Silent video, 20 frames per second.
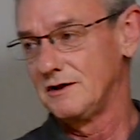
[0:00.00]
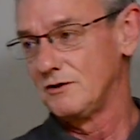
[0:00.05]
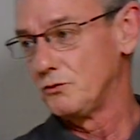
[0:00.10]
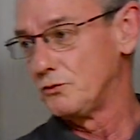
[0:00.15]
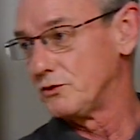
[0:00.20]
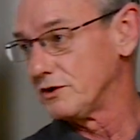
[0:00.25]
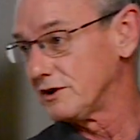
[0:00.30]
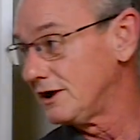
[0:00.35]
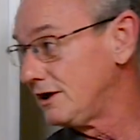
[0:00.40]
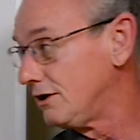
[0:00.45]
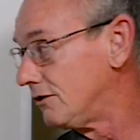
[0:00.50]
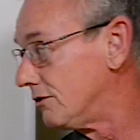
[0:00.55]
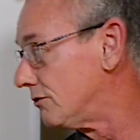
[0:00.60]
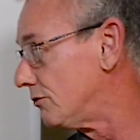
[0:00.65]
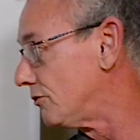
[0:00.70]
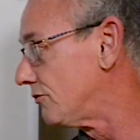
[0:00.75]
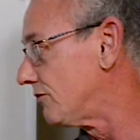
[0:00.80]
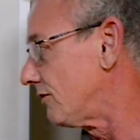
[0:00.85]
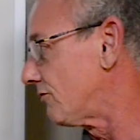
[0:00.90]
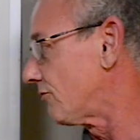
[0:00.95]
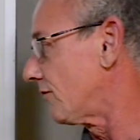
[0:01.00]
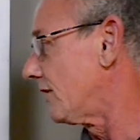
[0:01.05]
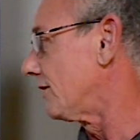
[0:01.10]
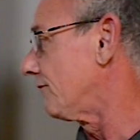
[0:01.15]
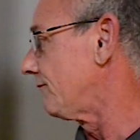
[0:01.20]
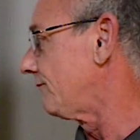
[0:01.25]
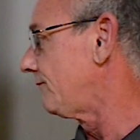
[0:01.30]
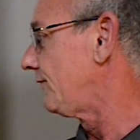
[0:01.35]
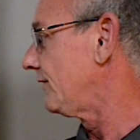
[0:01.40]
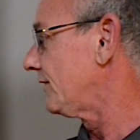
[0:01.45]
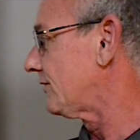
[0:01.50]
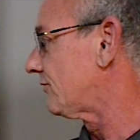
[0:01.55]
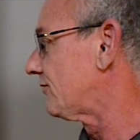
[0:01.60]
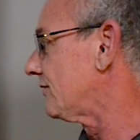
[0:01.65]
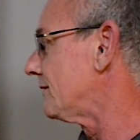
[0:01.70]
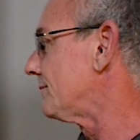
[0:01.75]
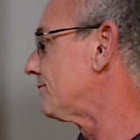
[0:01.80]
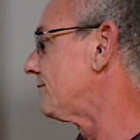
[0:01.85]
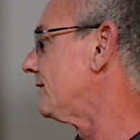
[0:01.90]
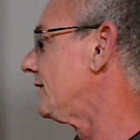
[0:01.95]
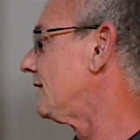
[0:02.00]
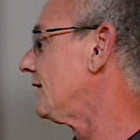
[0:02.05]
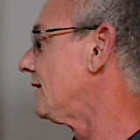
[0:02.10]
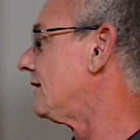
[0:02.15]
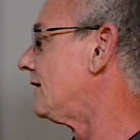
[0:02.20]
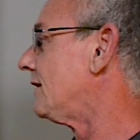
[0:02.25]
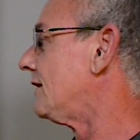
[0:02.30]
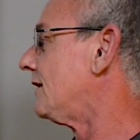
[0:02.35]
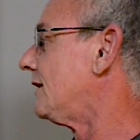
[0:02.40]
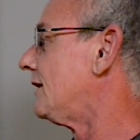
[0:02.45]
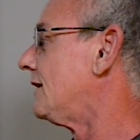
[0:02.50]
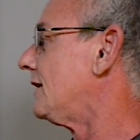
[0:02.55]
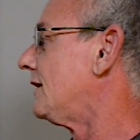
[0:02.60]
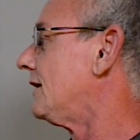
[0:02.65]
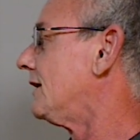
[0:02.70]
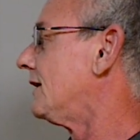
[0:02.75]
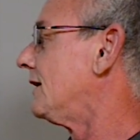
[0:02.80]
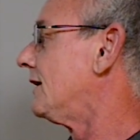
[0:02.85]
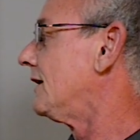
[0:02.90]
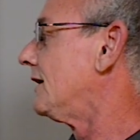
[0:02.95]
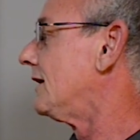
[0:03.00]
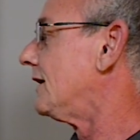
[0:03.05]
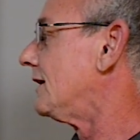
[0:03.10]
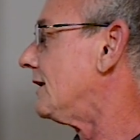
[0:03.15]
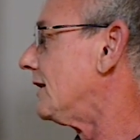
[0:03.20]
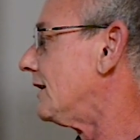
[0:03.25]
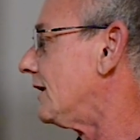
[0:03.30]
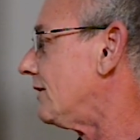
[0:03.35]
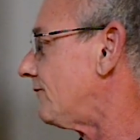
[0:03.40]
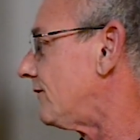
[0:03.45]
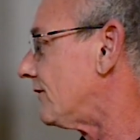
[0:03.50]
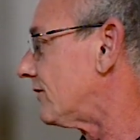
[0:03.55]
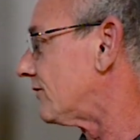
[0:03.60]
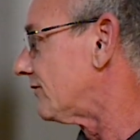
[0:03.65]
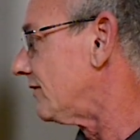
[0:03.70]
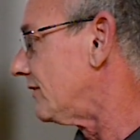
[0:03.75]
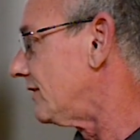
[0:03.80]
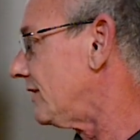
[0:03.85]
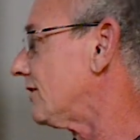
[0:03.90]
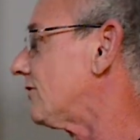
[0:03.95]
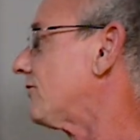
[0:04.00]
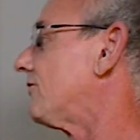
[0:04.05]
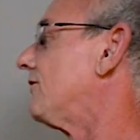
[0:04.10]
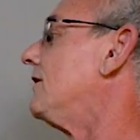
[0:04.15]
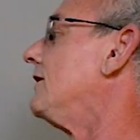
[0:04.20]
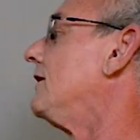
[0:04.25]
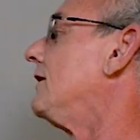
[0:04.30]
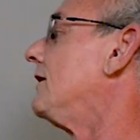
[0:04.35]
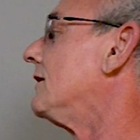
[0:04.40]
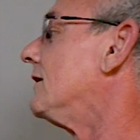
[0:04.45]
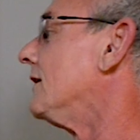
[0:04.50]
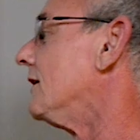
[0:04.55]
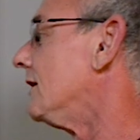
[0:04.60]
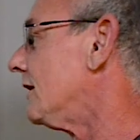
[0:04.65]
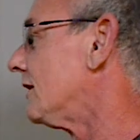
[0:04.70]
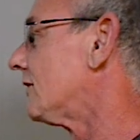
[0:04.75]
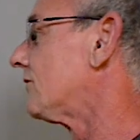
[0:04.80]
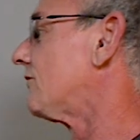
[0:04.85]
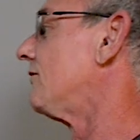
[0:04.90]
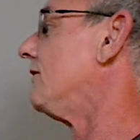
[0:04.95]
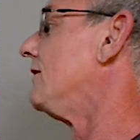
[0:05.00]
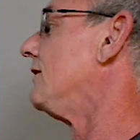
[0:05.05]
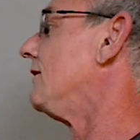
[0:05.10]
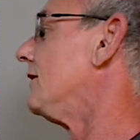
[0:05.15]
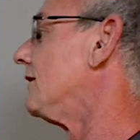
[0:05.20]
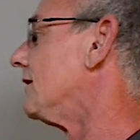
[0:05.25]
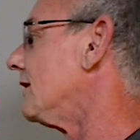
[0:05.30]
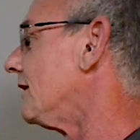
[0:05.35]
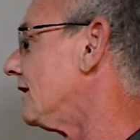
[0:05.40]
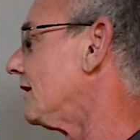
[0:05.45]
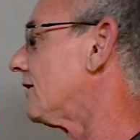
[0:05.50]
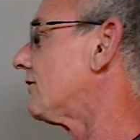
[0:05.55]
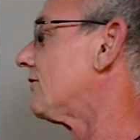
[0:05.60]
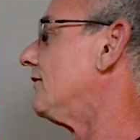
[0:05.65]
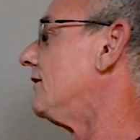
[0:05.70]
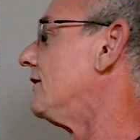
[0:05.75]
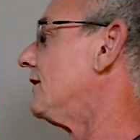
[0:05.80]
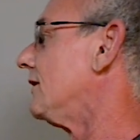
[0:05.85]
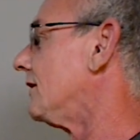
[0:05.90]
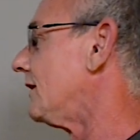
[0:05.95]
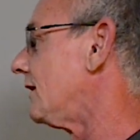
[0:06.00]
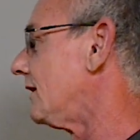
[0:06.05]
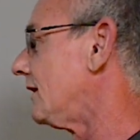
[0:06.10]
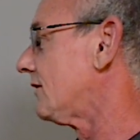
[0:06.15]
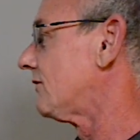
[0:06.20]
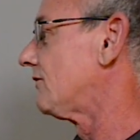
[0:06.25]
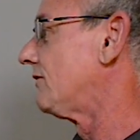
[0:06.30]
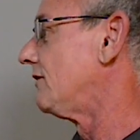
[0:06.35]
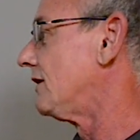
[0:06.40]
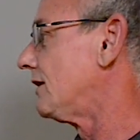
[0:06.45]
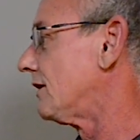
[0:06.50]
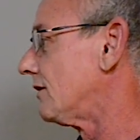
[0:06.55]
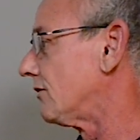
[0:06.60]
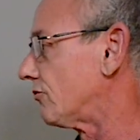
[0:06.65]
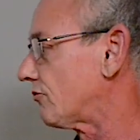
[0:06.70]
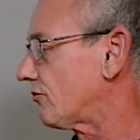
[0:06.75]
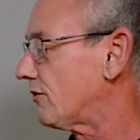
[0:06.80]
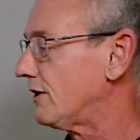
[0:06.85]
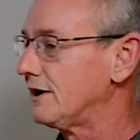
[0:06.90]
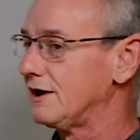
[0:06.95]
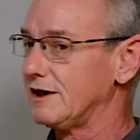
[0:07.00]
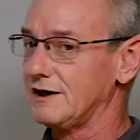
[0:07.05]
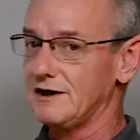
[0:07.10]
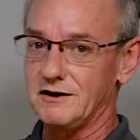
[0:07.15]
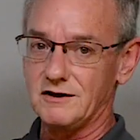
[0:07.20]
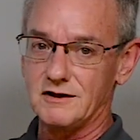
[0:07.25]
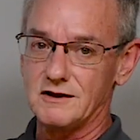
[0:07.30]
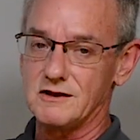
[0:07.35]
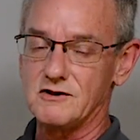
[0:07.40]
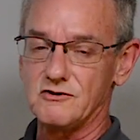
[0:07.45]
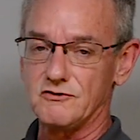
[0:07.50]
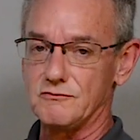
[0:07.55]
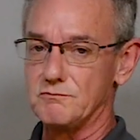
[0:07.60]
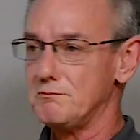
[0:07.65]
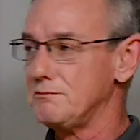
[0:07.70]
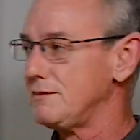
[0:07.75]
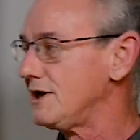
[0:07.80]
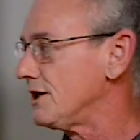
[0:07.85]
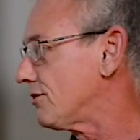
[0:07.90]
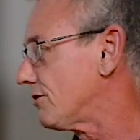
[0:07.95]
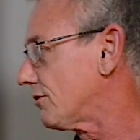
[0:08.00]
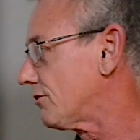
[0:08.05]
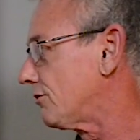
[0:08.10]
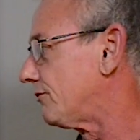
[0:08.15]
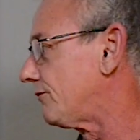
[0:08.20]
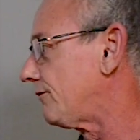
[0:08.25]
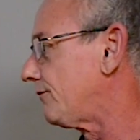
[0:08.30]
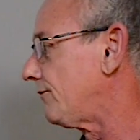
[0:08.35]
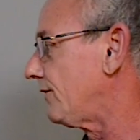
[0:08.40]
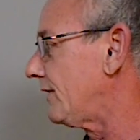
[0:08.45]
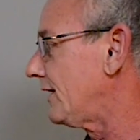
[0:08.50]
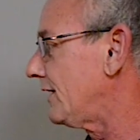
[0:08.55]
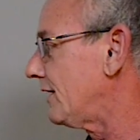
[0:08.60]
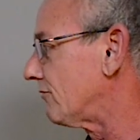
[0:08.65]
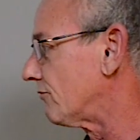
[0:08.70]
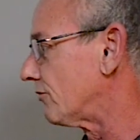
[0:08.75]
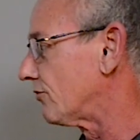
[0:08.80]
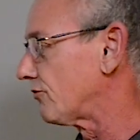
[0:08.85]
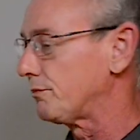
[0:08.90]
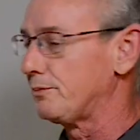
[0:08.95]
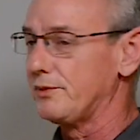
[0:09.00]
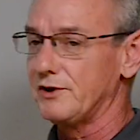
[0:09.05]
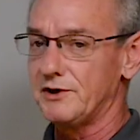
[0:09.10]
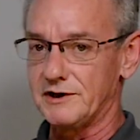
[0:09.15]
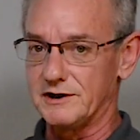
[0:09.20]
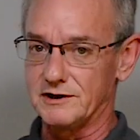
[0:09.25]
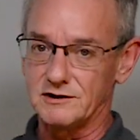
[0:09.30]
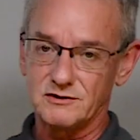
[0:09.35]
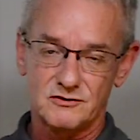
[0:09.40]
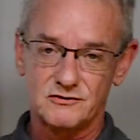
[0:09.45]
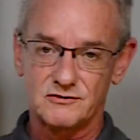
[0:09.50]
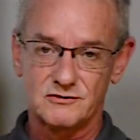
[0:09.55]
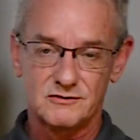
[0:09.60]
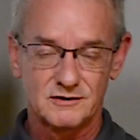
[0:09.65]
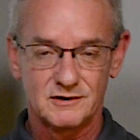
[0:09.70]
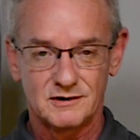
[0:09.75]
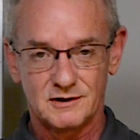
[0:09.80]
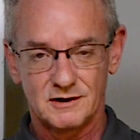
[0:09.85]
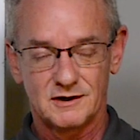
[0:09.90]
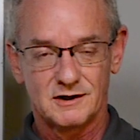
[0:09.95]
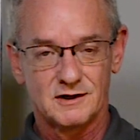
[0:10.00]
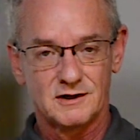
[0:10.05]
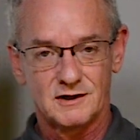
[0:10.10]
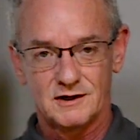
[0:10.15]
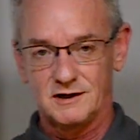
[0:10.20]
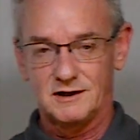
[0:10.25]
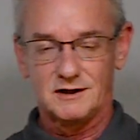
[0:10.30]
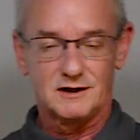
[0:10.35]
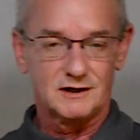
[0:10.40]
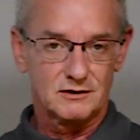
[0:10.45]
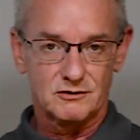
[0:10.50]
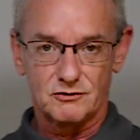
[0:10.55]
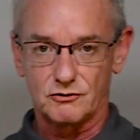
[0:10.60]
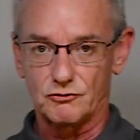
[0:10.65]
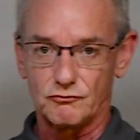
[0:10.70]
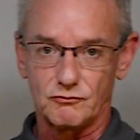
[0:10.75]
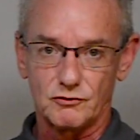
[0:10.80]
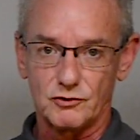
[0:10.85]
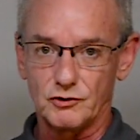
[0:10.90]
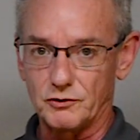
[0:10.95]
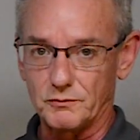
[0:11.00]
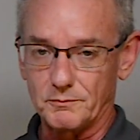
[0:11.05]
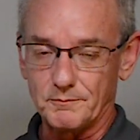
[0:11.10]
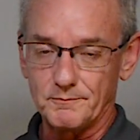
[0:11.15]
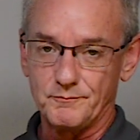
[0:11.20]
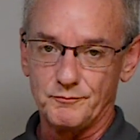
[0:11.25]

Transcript: What they do is they try to fix something, and then they fix the next thing, and the next thing, and the next thing, and the next thing, and they're trying to get to this mythical flat response in their room.